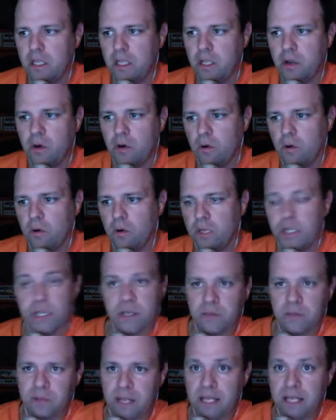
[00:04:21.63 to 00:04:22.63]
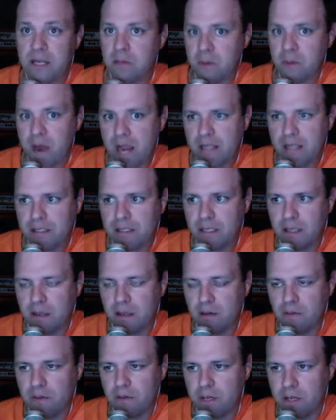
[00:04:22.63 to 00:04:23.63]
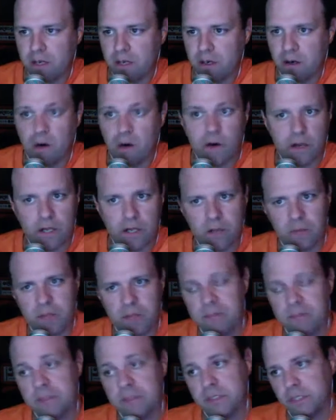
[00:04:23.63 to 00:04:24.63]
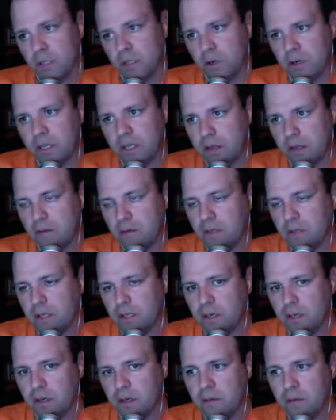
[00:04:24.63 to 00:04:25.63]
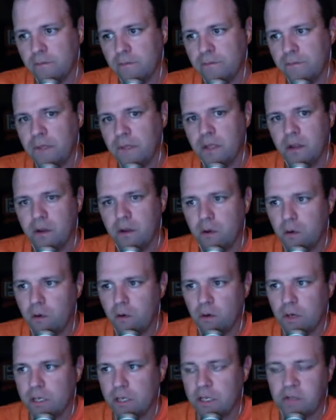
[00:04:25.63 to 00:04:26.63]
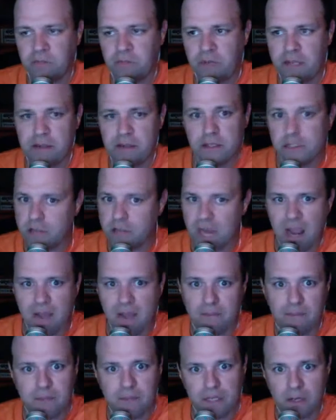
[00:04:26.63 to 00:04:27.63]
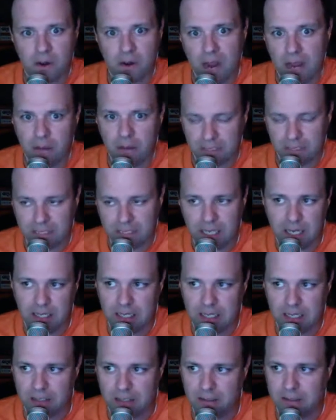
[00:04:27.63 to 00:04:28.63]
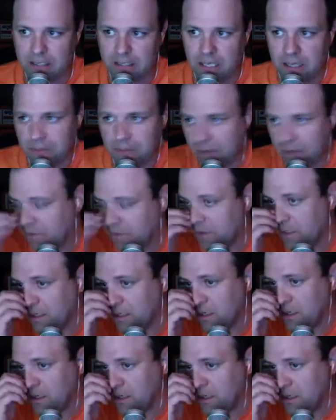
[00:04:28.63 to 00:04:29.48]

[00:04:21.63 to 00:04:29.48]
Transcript: or you didn't play Nebraska every year, or you didn't play Missouri every year, or you didn't play the trap, Iowa State team every year.